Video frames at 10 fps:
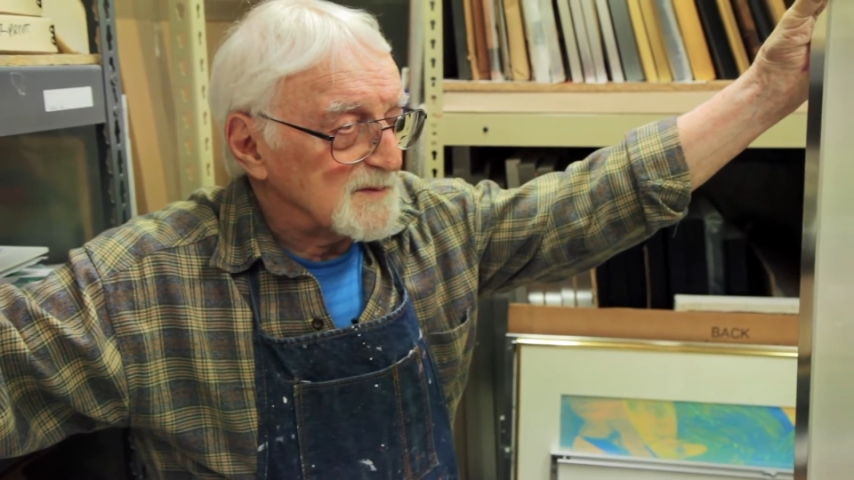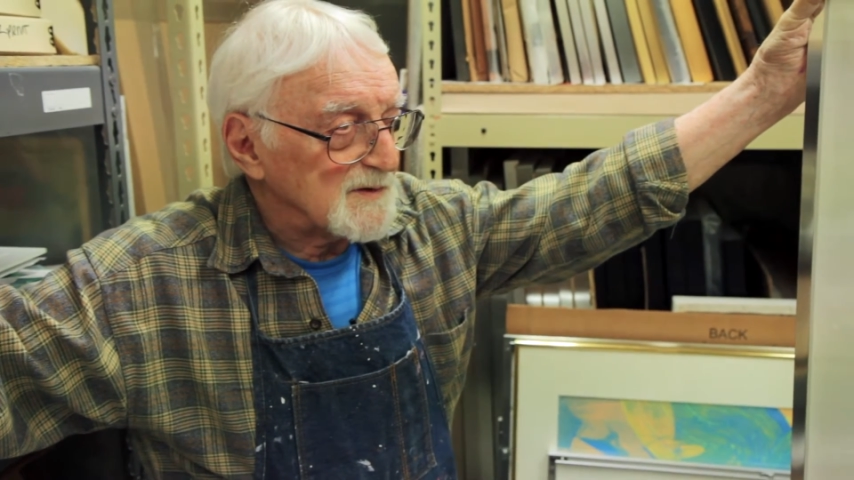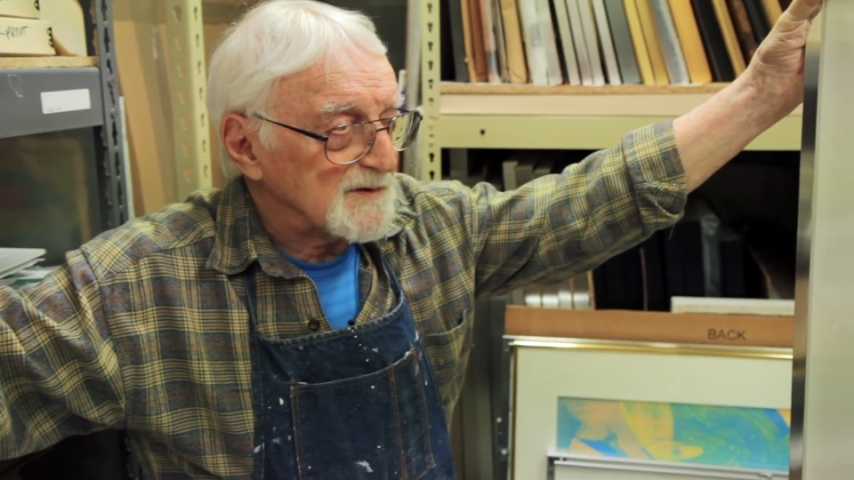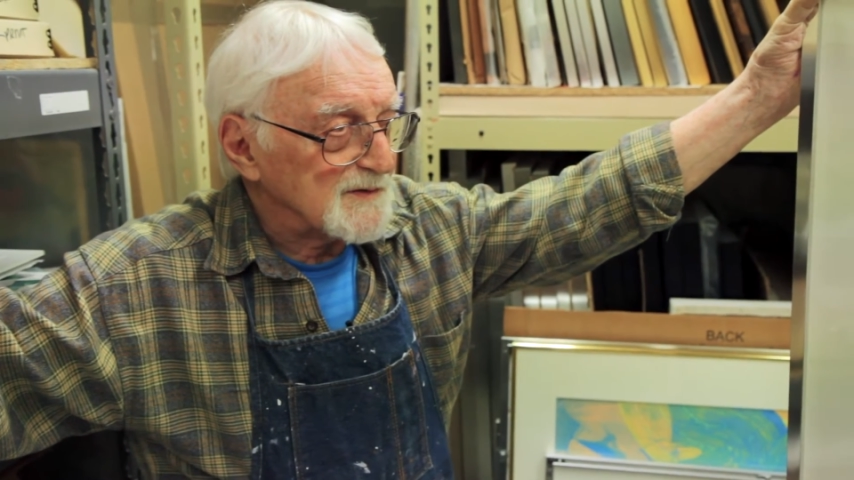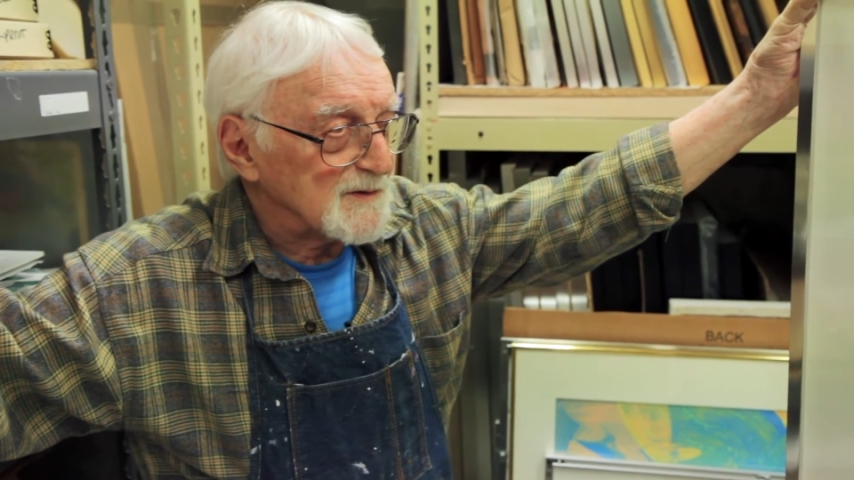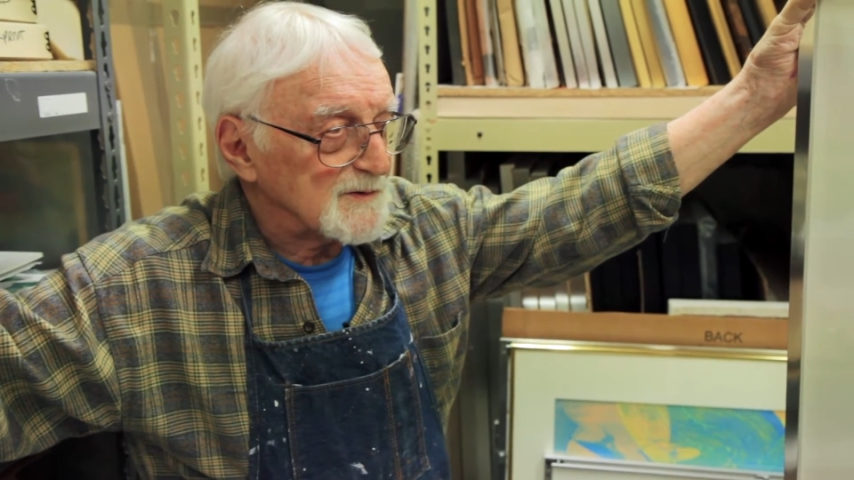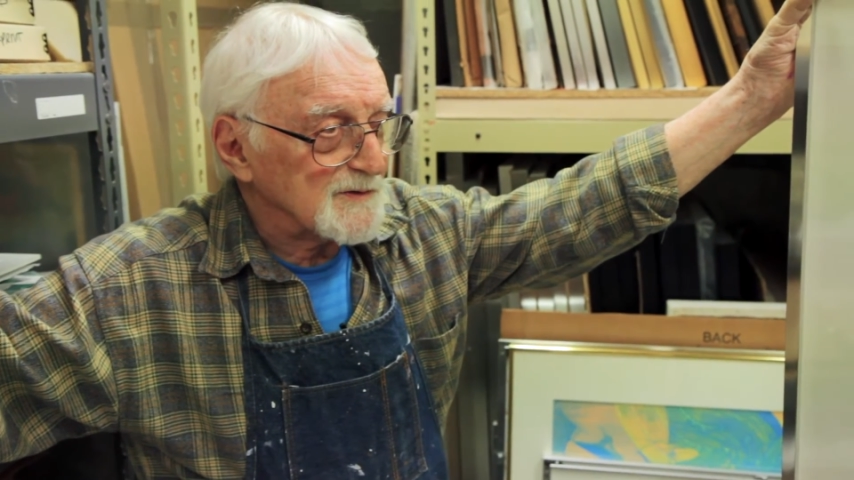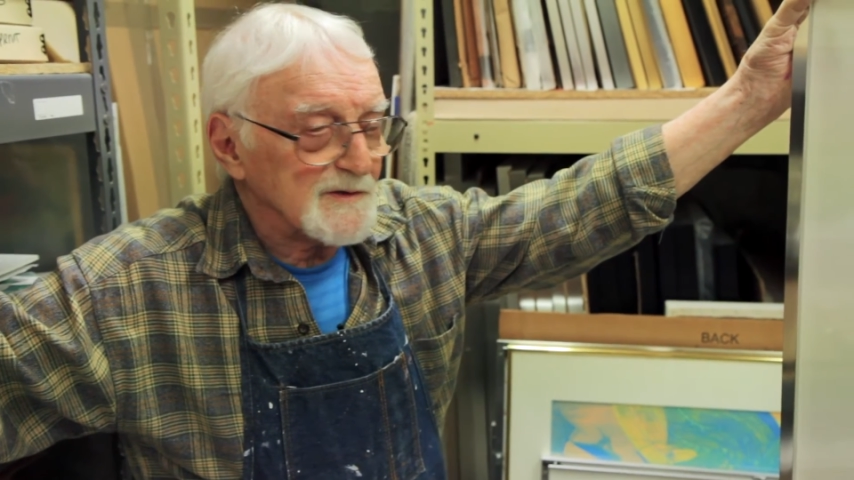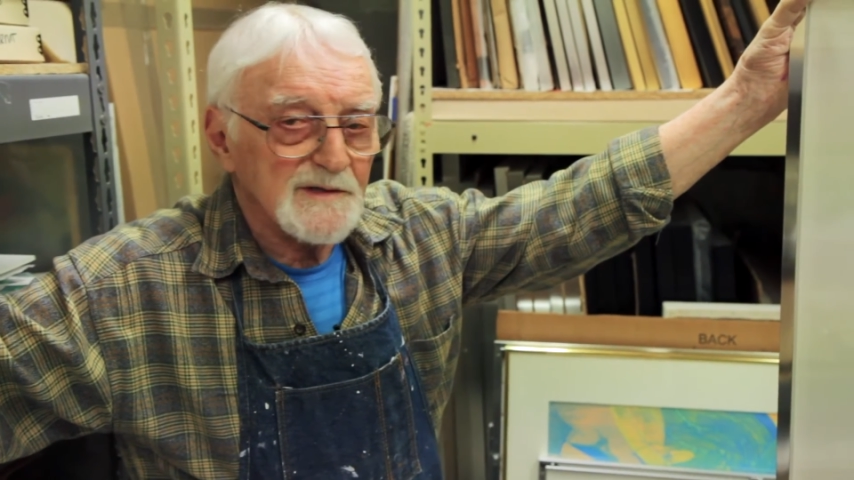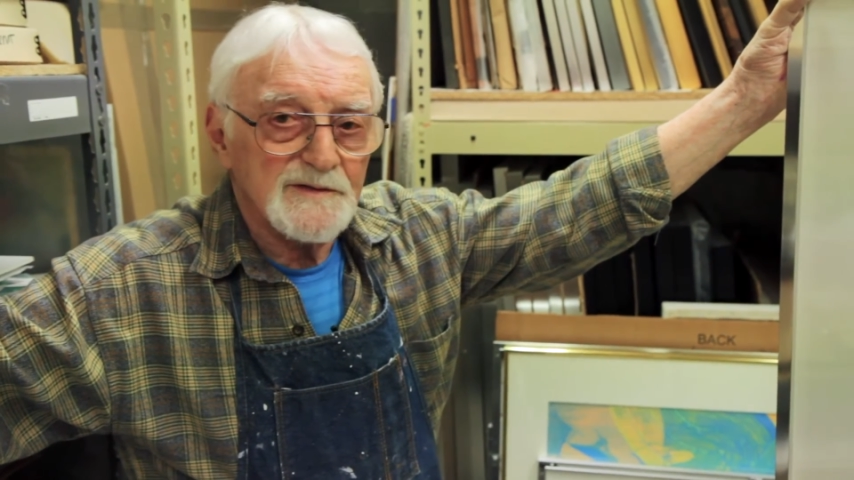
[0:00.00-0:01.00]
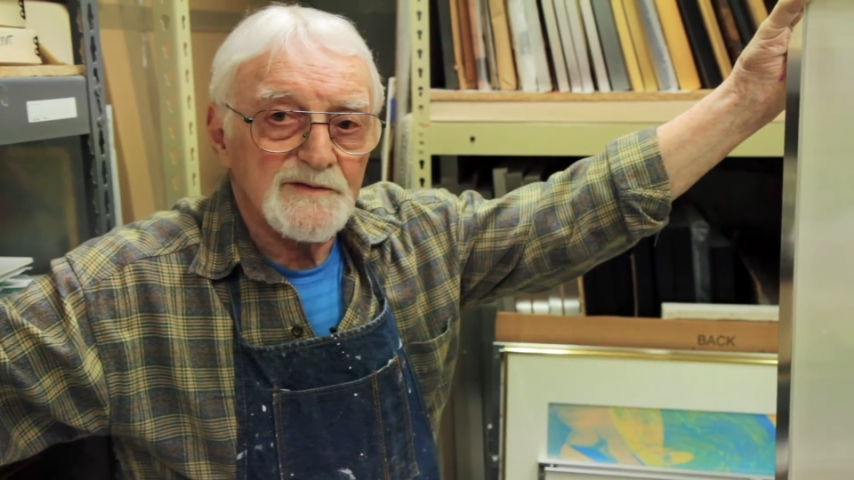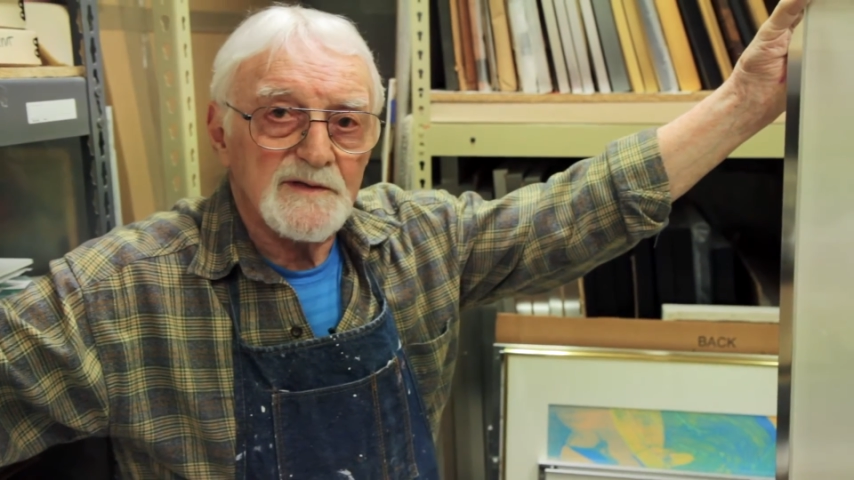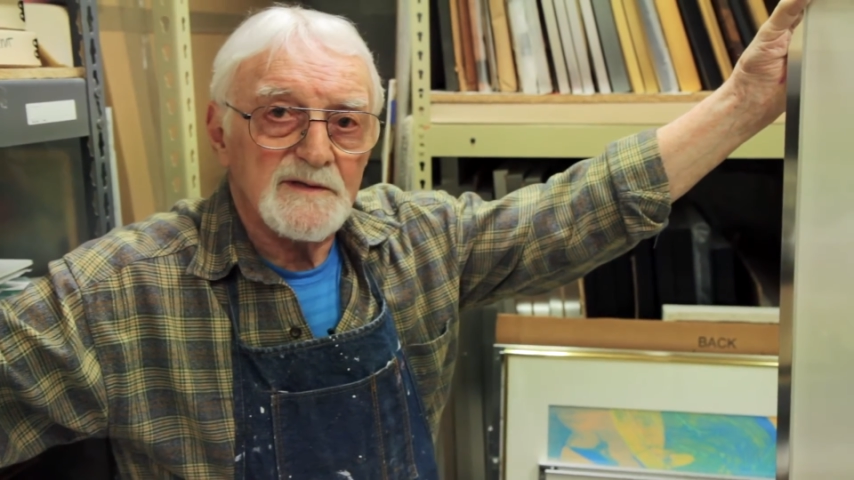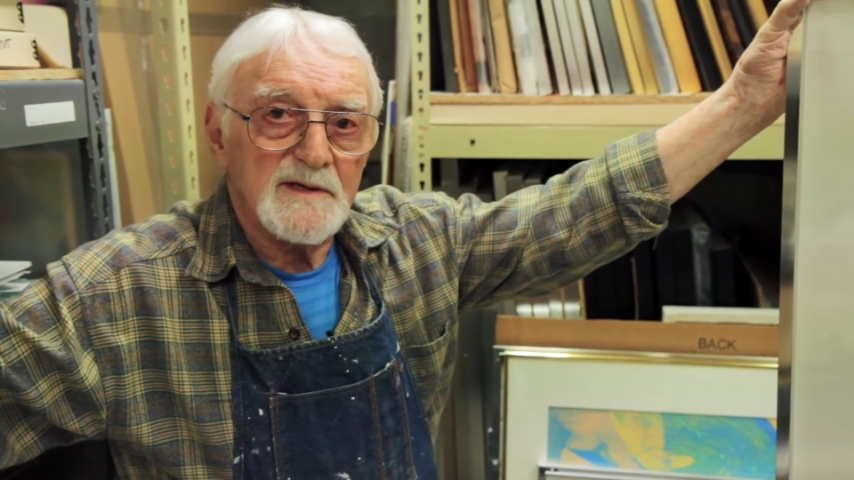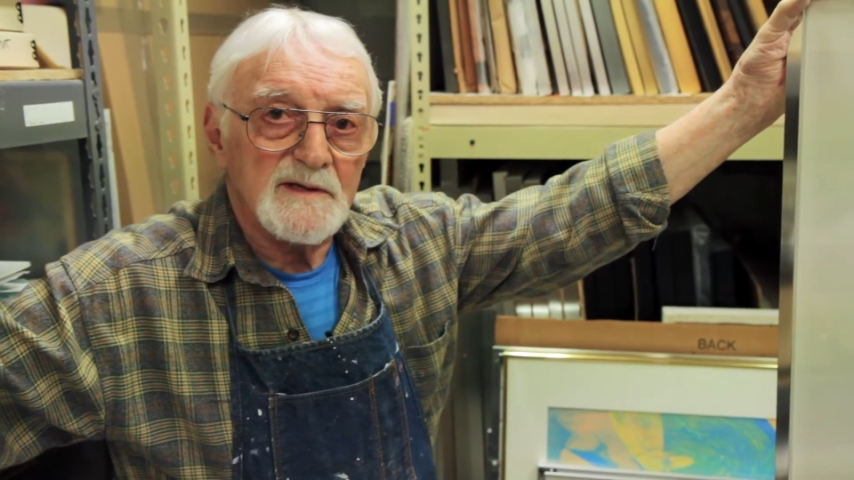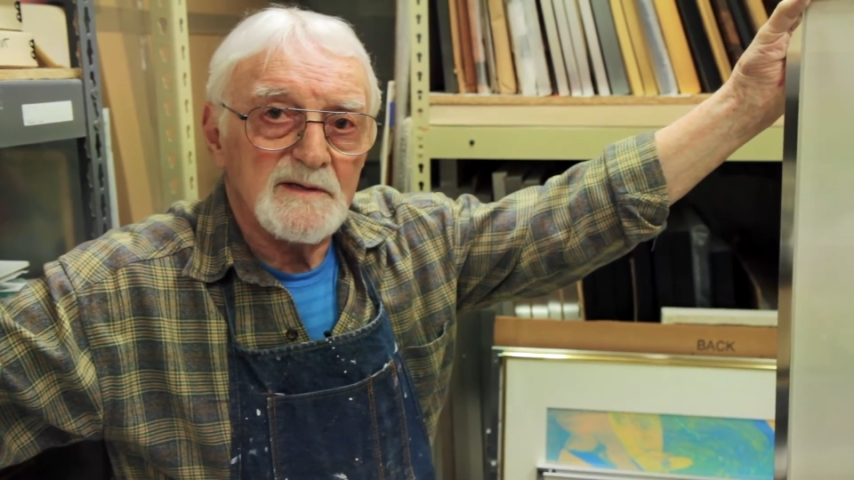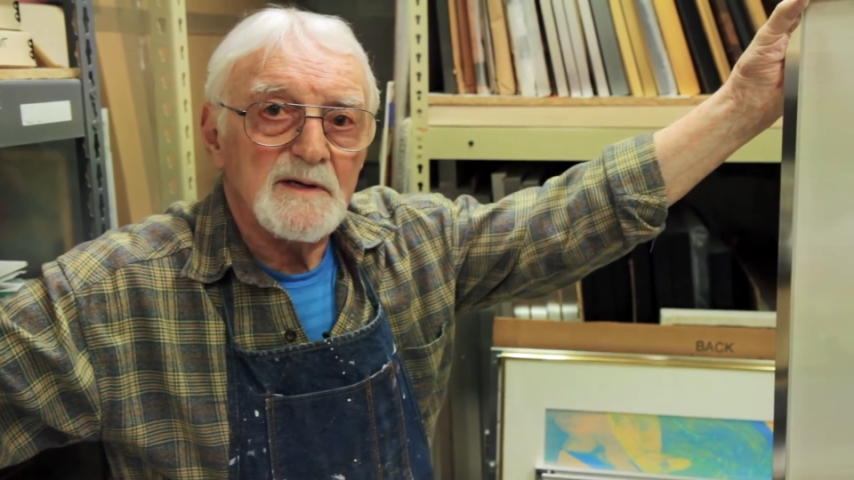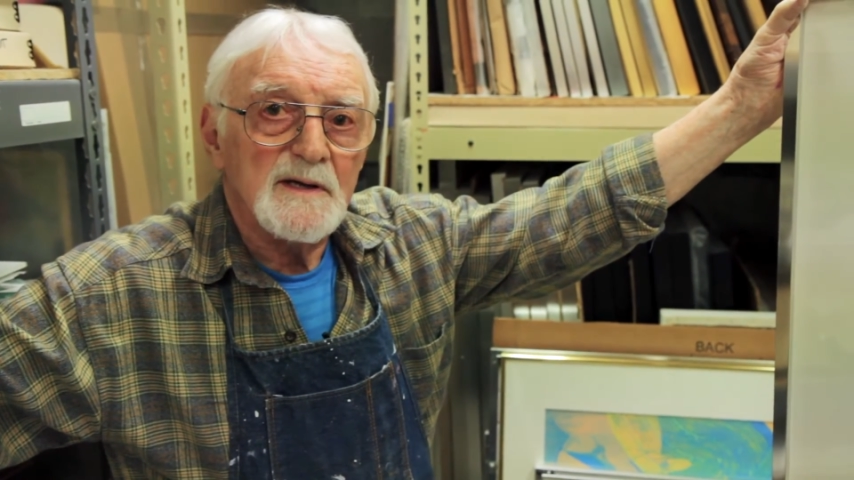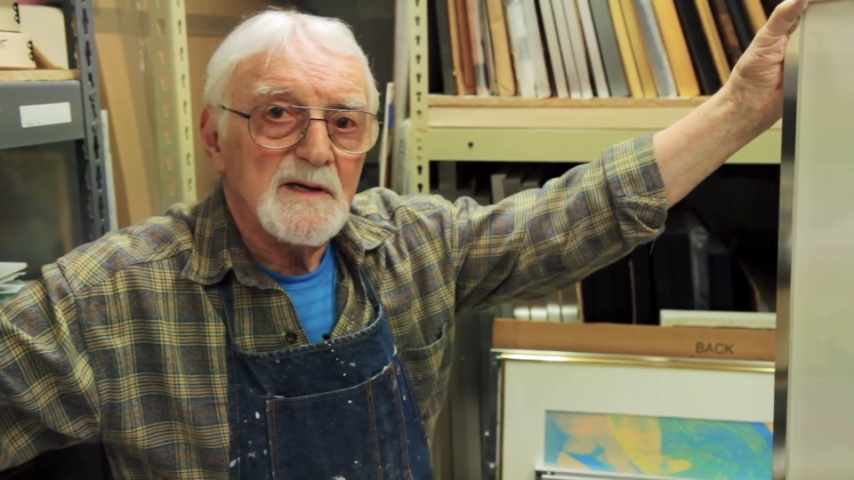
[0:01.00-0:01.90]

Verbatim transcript: to the silk screens and then